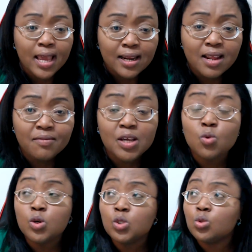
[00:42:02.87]
enclave and
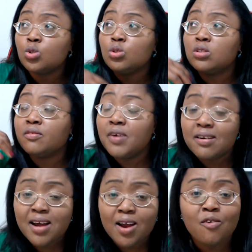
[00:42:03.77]
you want to go to the
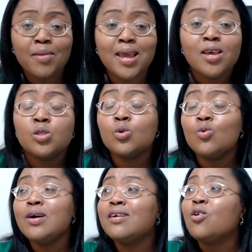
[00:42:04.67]
federal government to
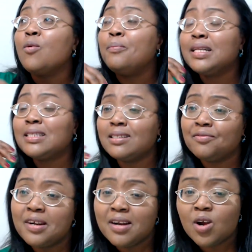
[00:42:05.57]
go and combat the
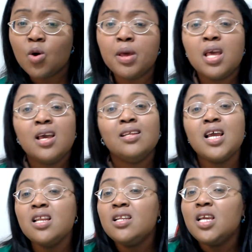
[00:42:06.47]
federal government,
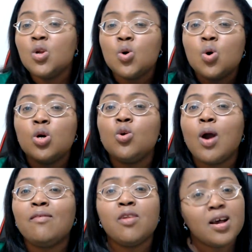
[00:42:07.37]
then you
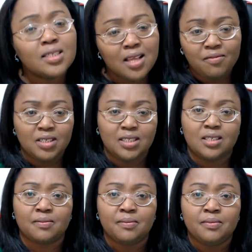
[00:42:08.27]
have lost
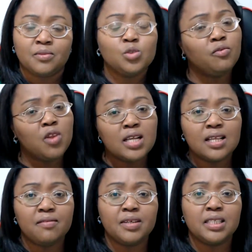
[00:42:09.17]
everything. You've
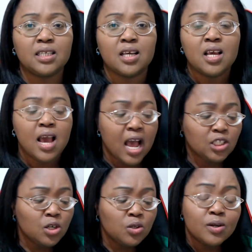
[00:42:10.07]
lost everything. I
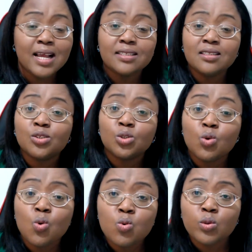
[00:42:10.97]
showed you guys the
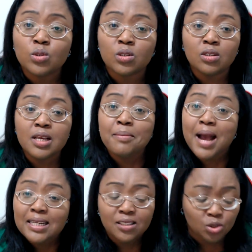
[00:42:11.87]
schools.
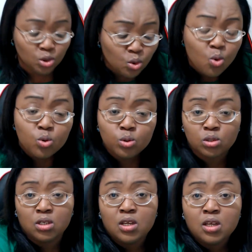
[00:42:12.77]
Imagine schools.